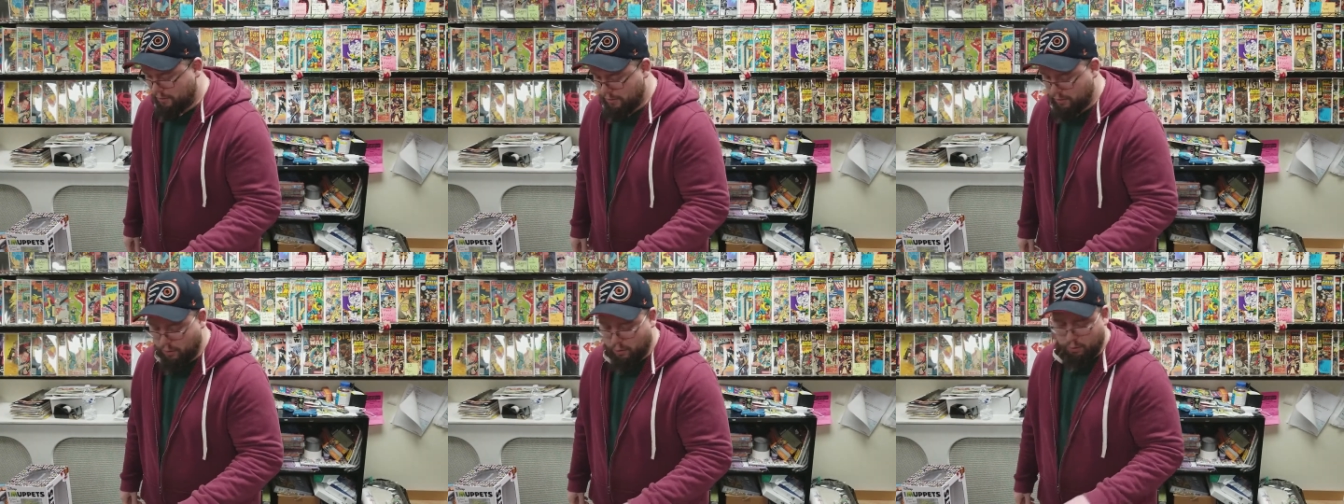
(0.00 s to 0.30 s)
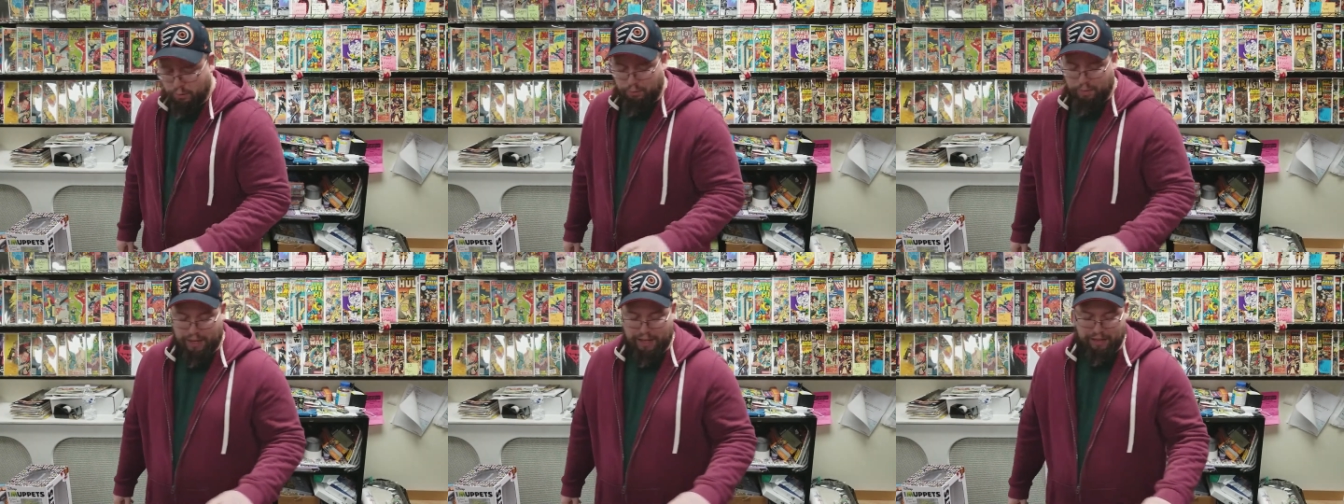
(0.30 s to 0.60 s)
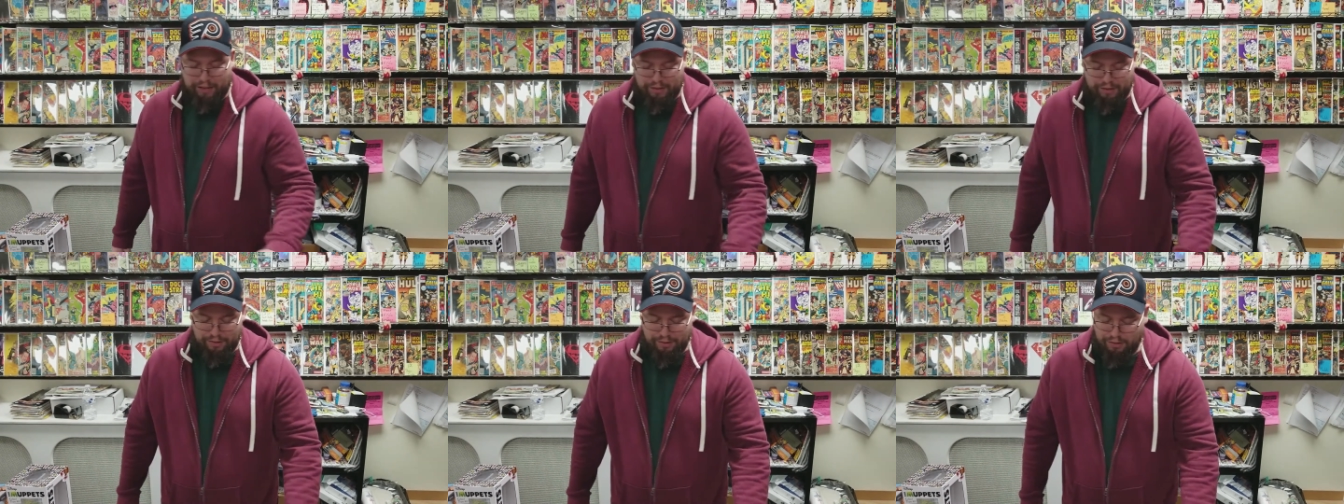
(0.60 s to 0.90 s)
of those
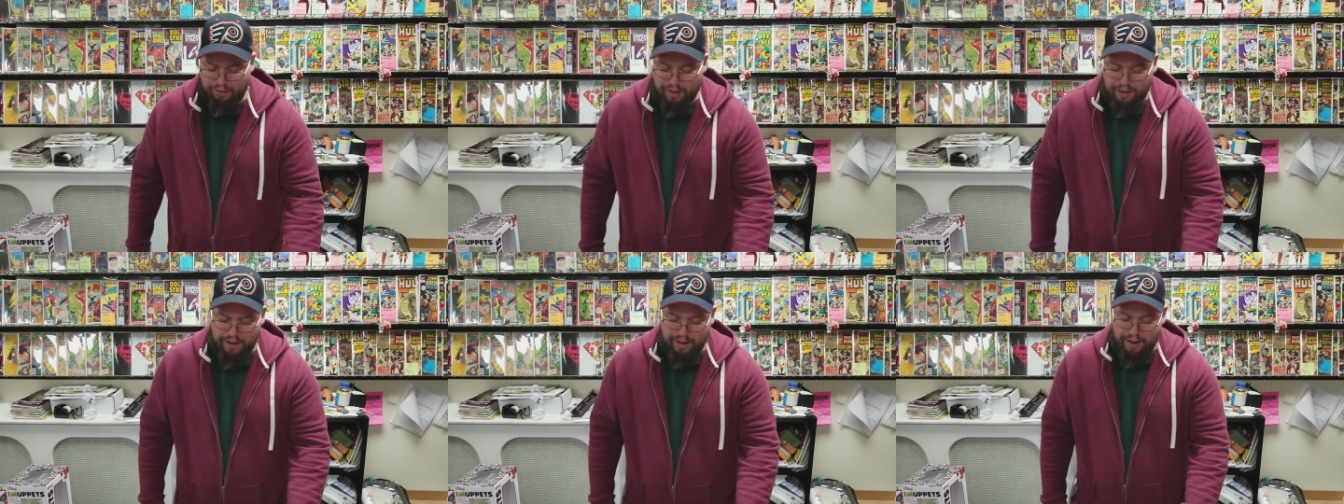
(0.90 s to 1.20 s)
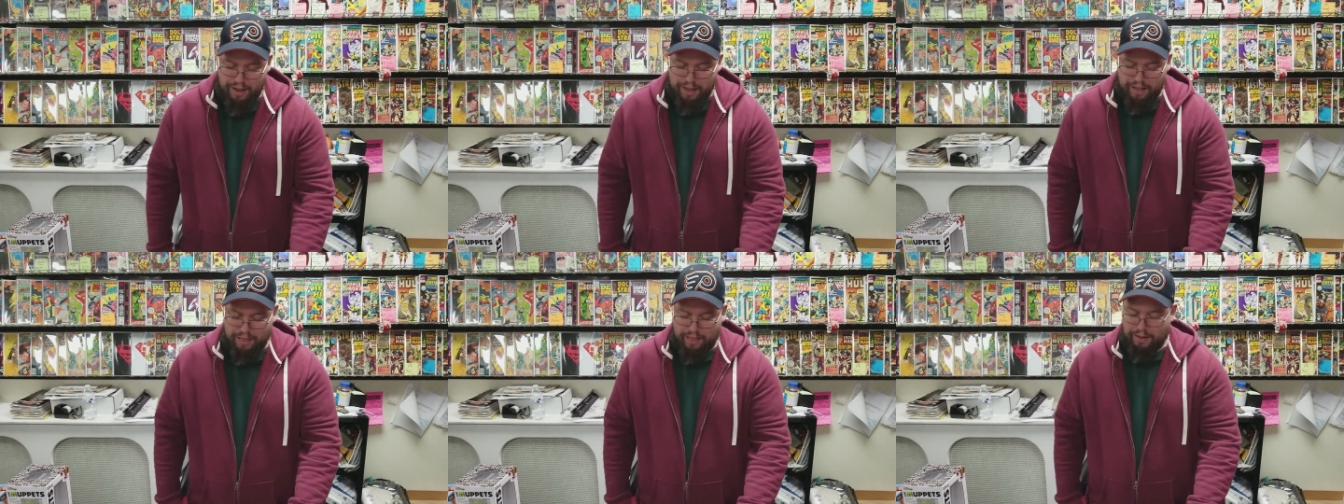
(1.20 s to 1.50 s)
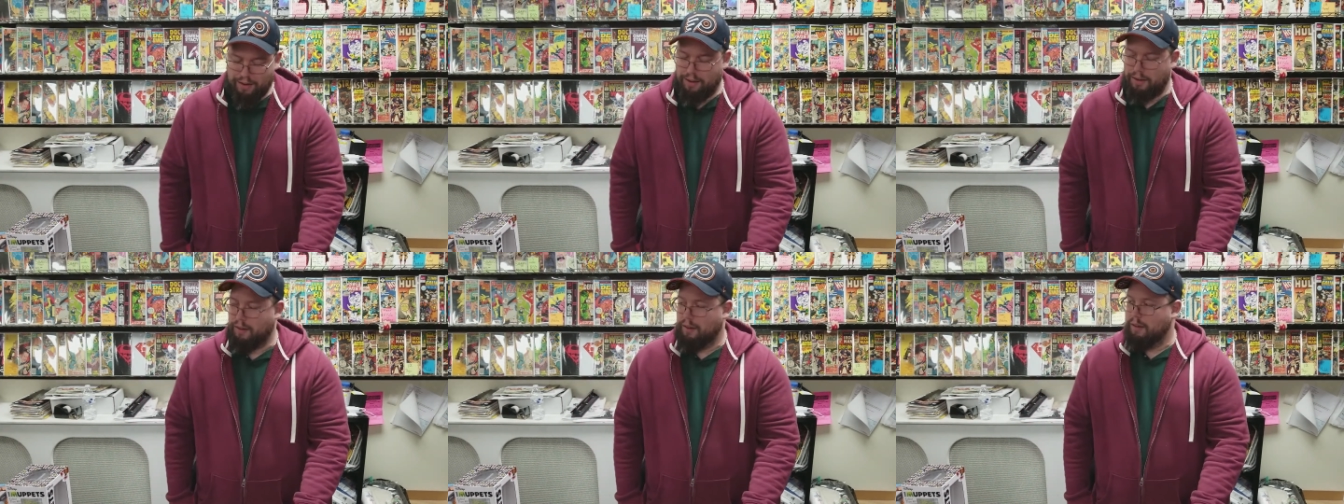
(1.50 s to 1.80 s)
factions. And okay.
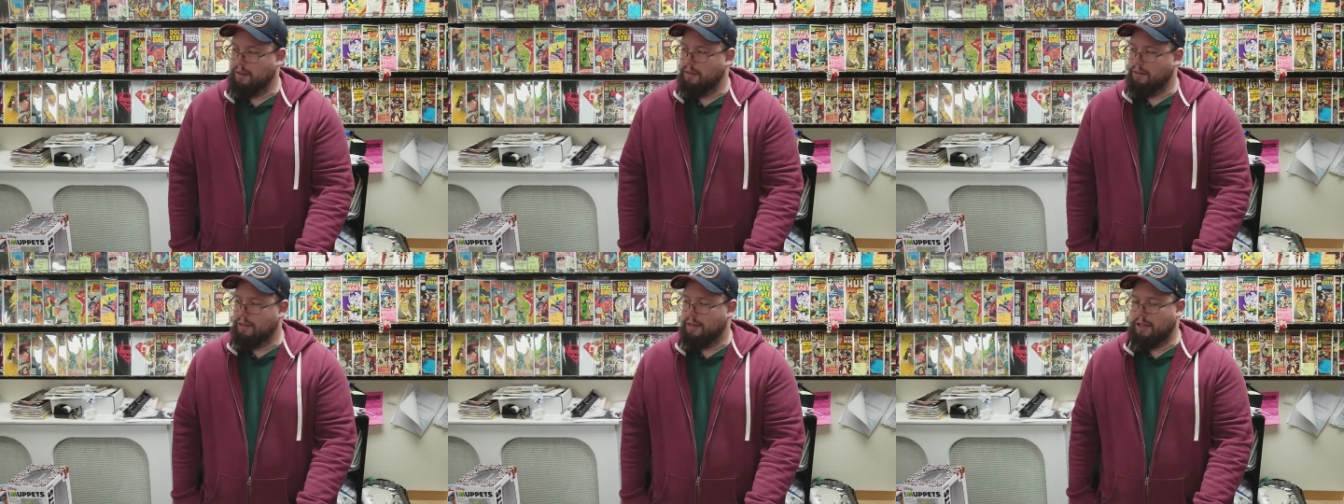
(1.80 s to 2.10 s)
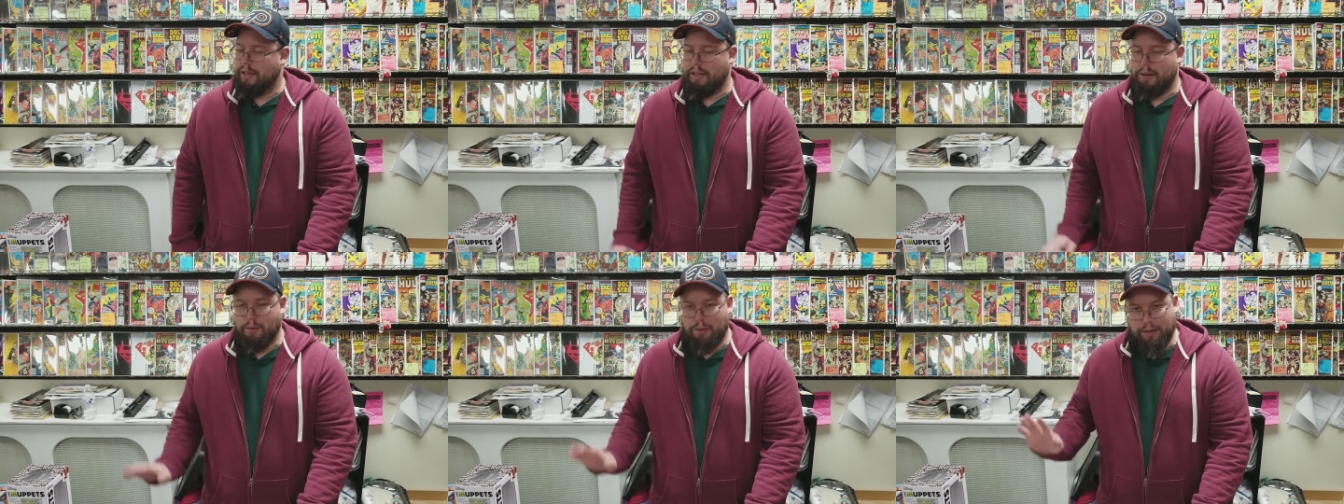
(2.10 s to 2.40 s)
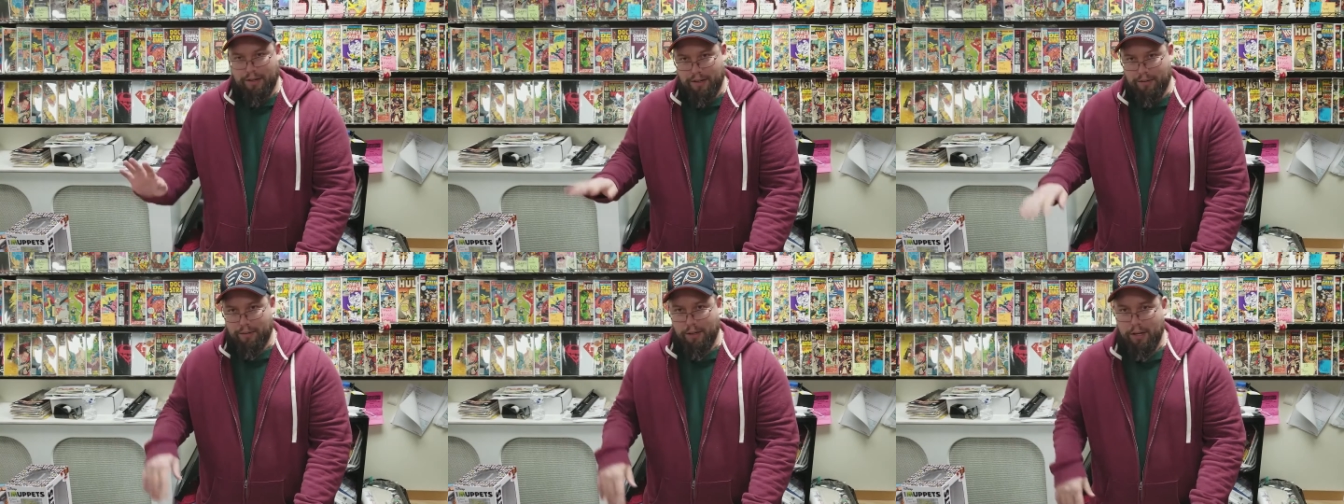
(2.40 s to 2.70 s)
then, yeah,
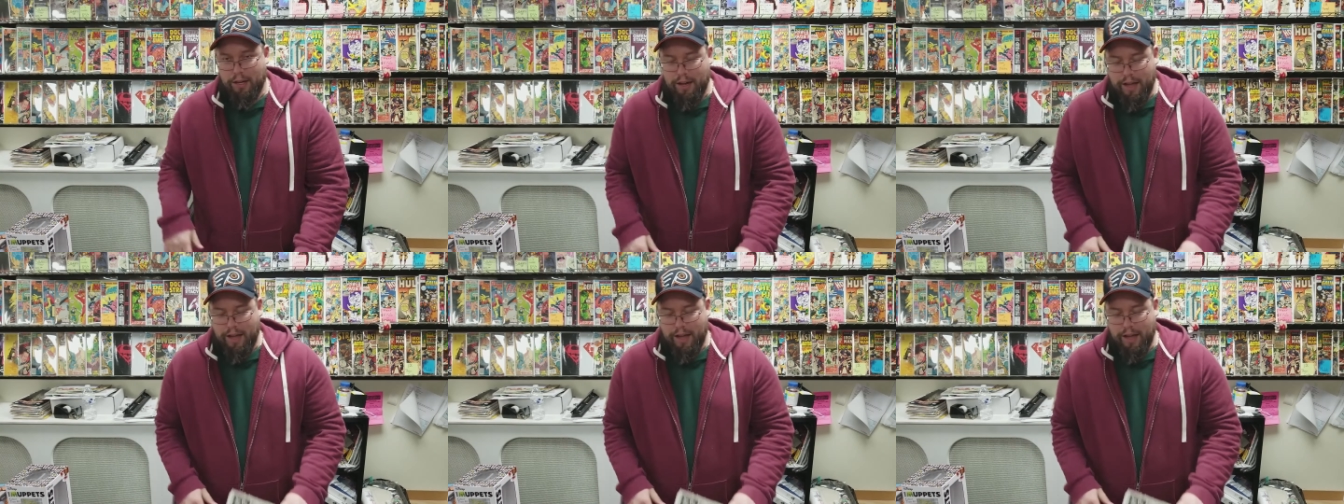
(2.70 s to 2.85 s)
whatever.